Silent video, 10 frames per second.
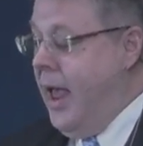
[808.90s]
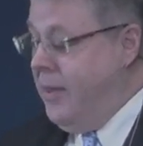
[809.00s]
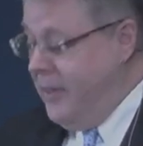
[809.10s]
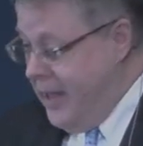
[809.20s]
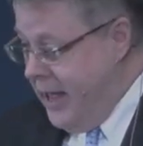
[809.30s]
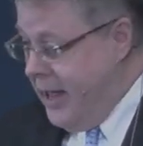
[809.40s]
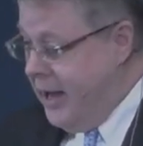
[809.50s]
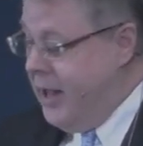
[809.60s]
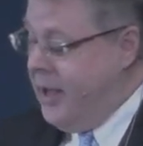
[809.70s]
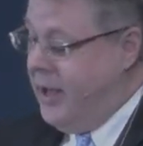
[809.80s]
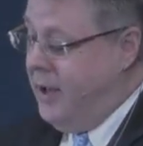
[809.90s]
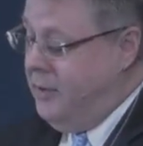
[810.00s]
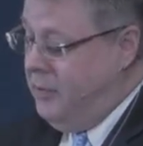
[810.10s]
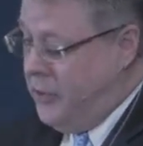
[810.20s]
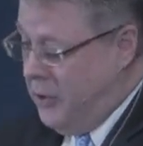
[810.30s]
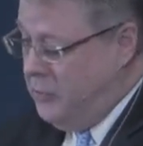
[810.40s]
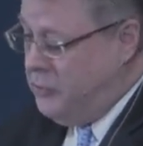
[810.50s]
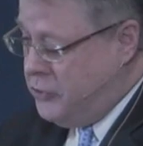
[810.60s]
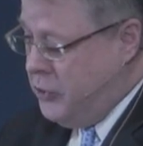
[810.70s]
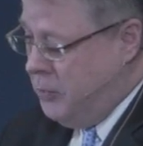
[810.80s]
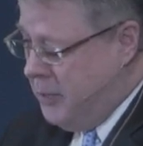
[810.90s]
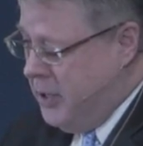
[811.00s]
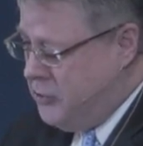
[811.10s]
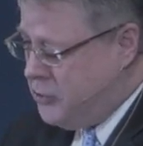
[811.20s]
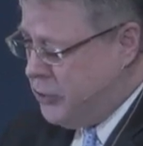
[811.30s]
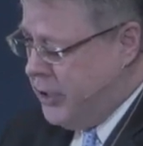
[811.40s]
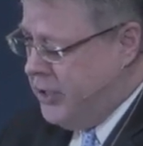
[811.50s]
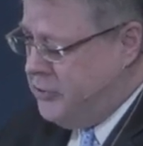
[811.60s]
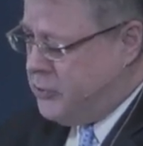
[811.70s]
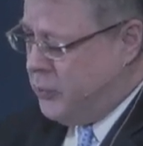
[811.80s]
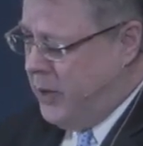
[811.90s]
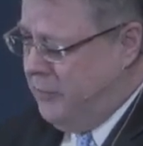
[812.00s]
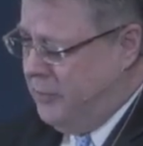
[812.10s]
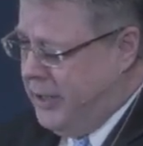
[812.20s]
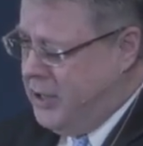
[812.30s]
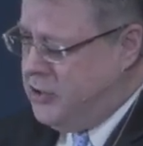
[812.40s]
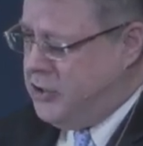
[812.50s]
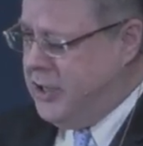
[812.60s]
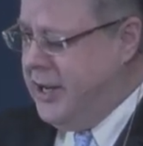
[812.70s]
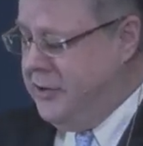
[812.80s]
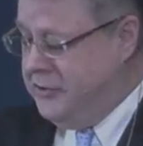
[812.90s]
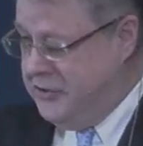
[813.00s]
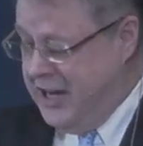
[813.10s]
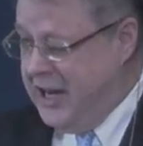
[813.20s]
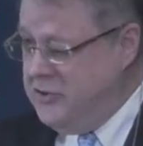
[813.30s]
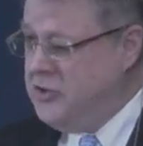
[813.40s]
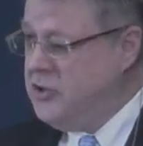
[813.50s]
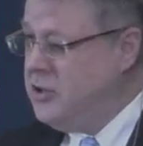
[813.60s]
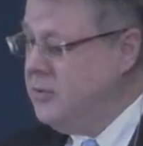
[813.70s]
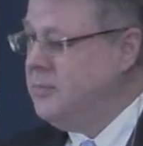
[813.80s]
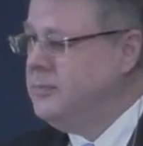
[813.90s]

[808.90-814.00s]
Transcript: And then those two ministries, revelation has ceased.